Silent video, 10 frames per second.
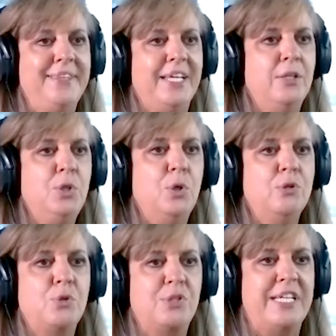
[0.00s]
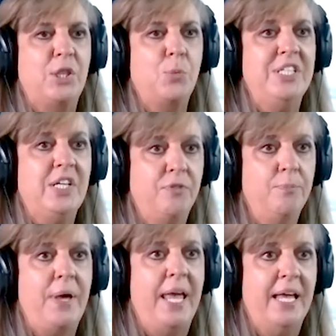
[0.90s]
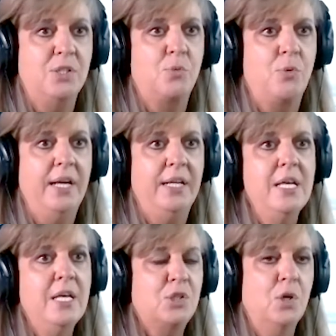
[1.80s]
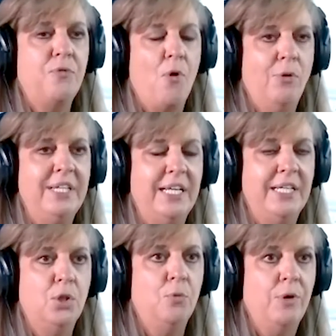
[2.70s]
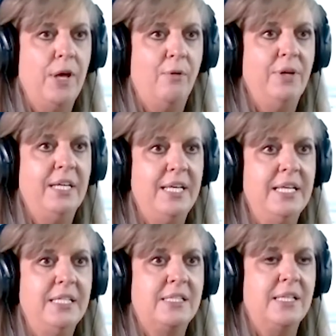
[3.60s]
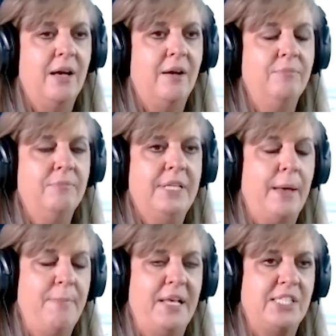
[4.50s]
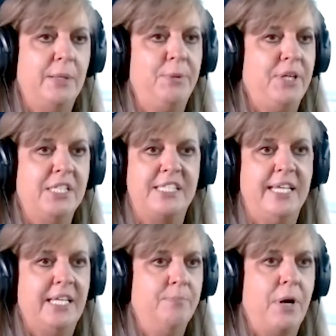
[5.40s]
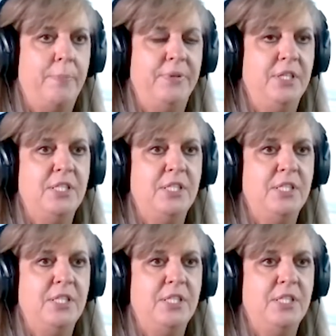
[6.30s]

think on yours there's like three different pans, right? So if only a little area is um, got messed up, you can just take it and pop in the